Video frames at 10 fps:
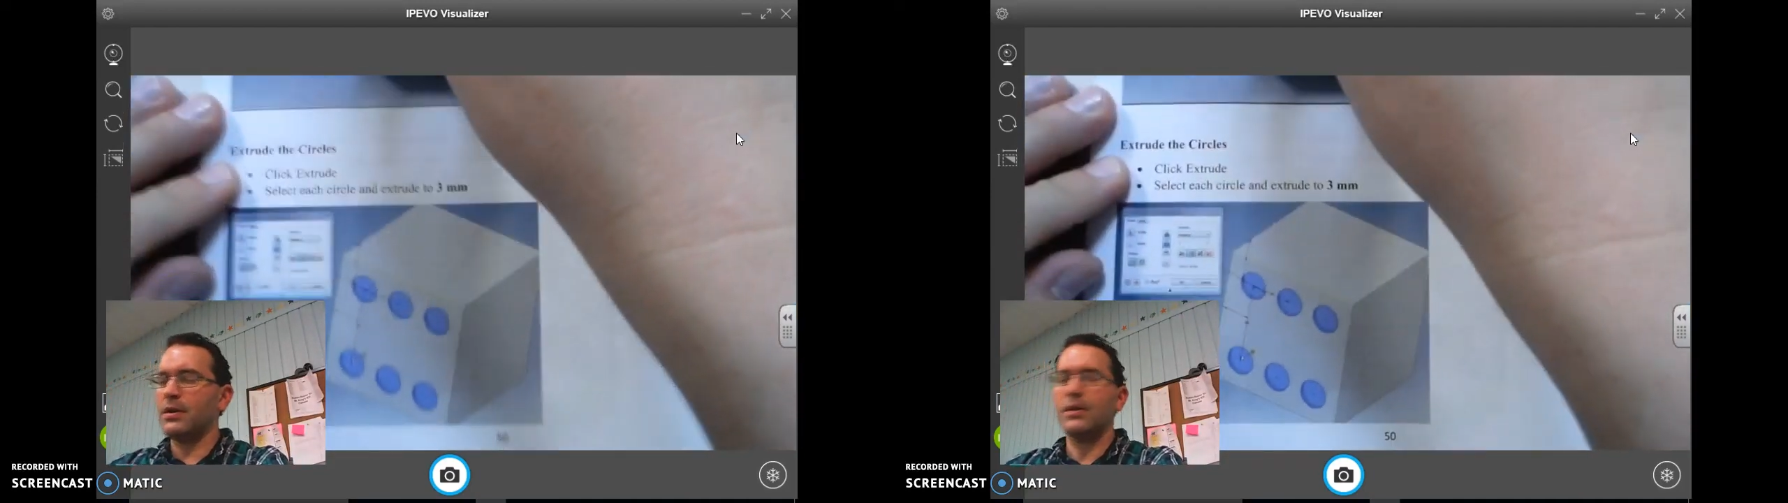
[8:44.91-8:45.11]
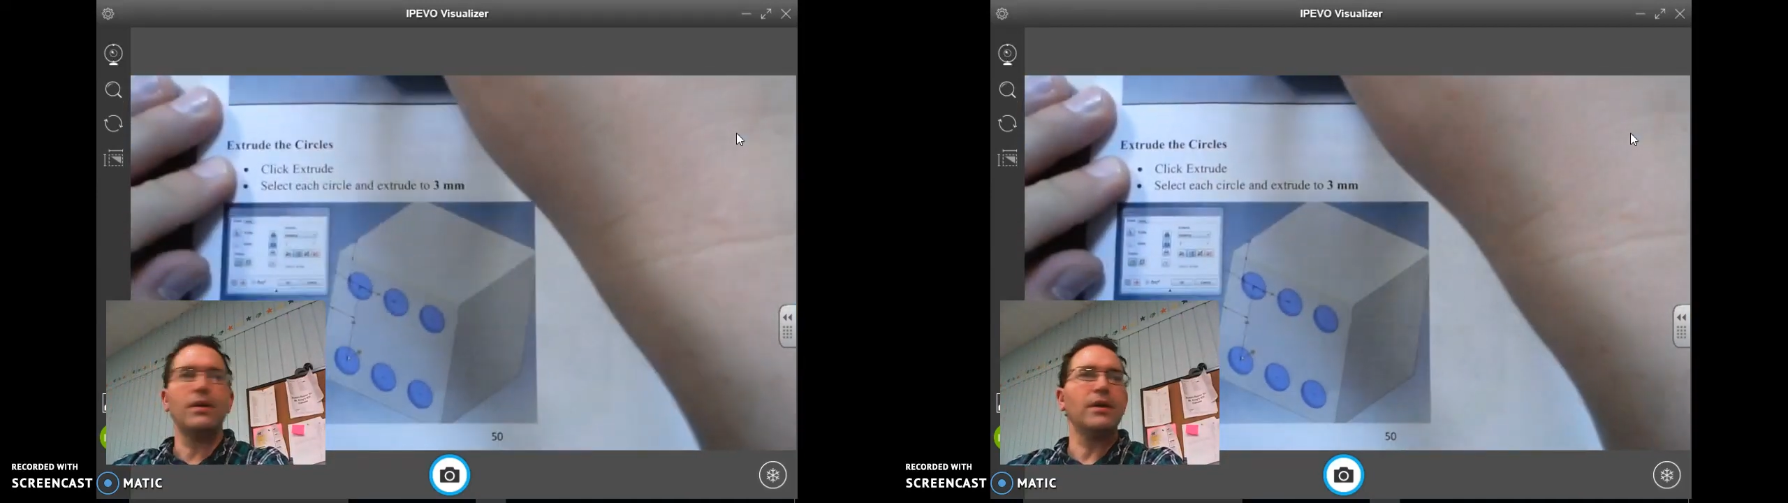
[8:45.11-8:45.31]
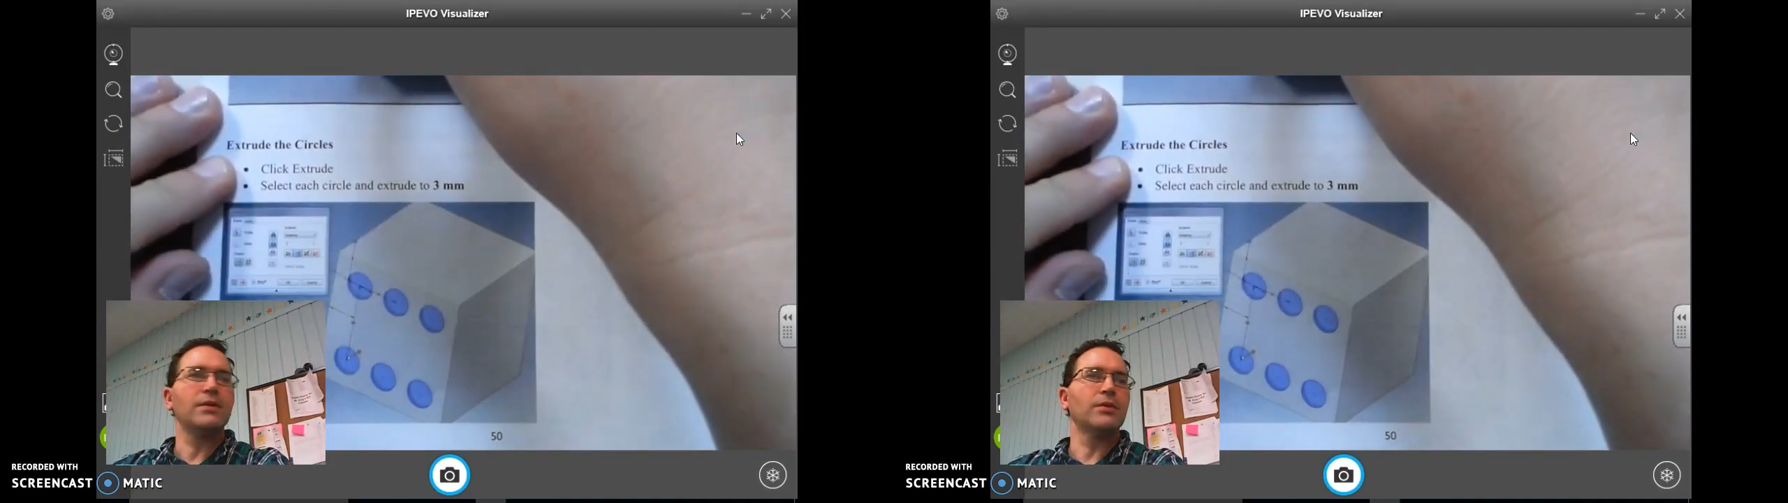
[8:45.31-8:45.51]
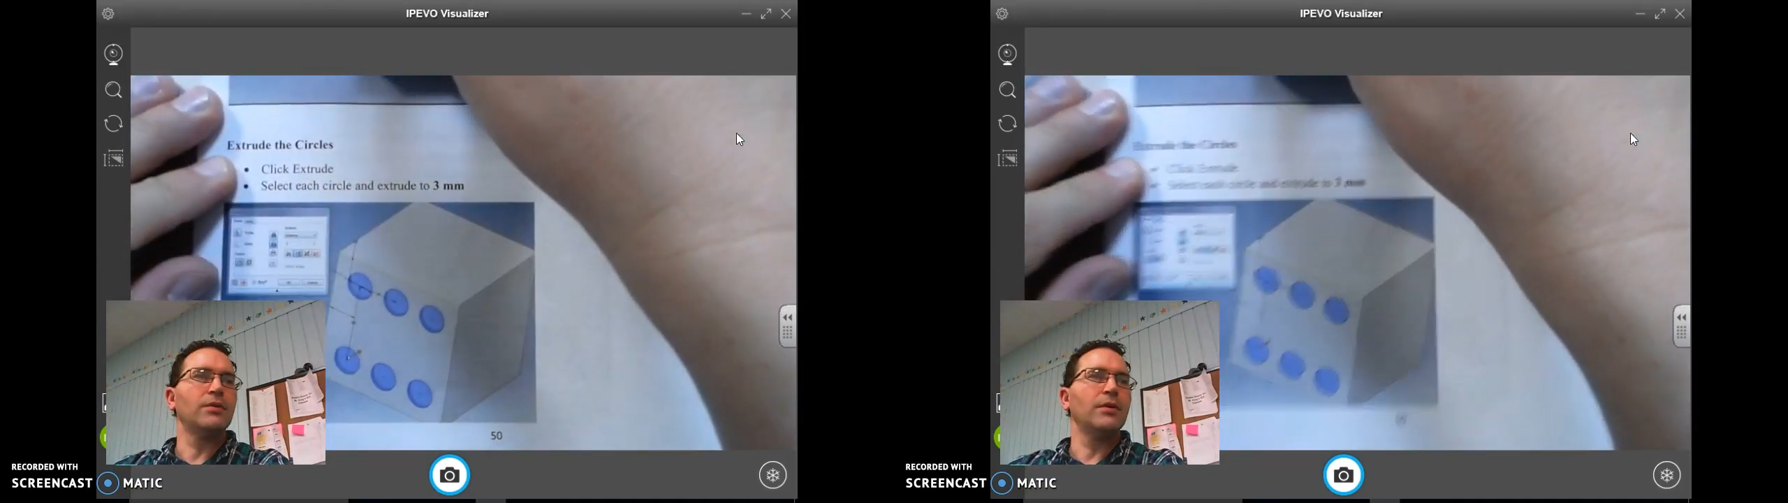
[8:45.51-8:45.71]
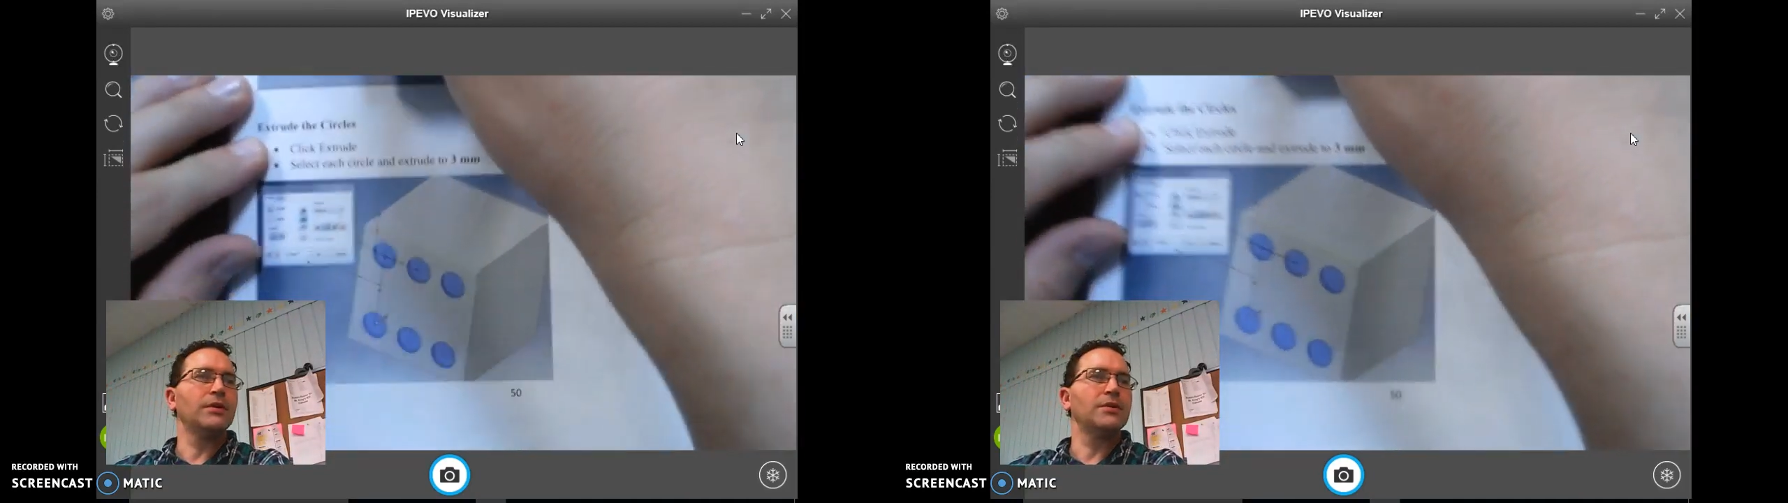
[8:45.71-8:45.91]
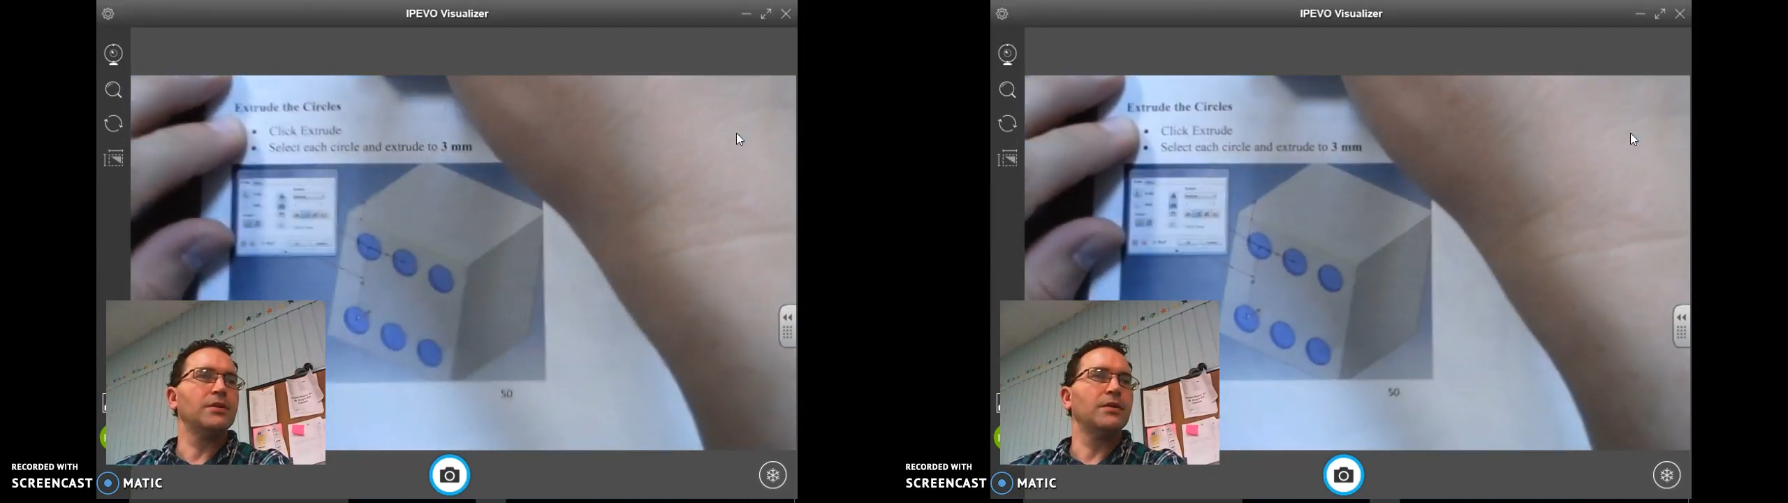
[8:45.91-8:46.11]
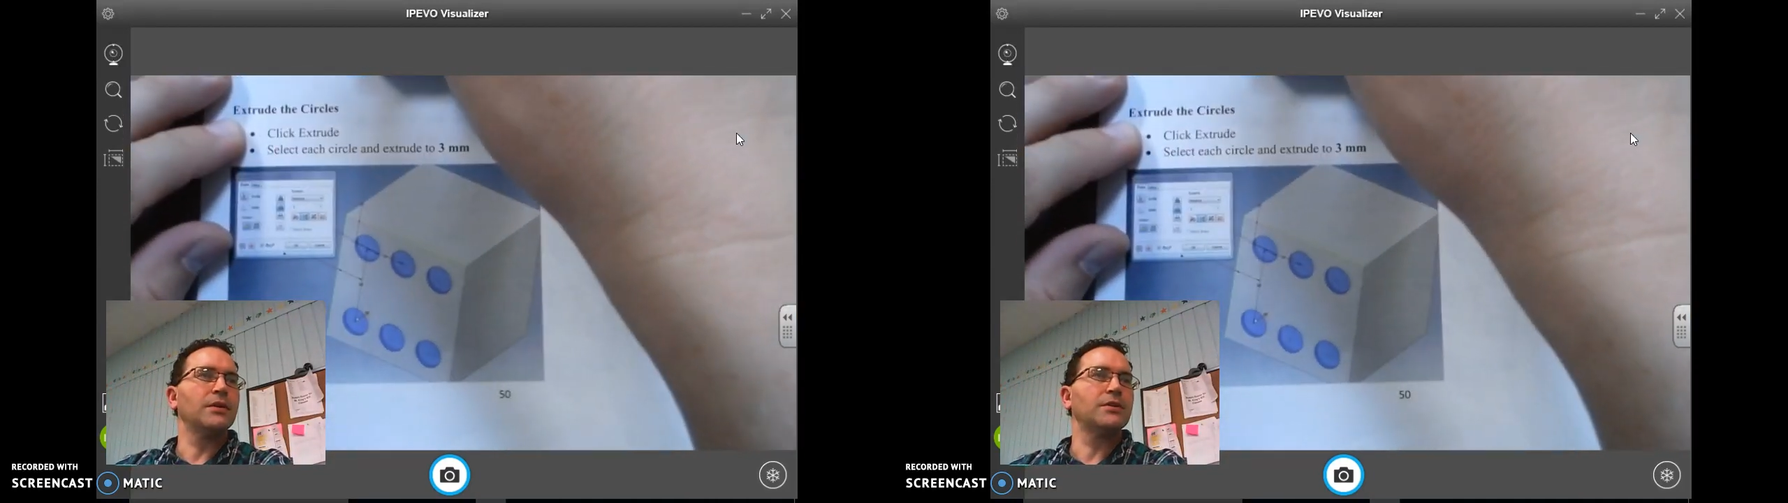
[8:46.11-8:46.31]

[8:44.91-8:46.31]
do is we're going to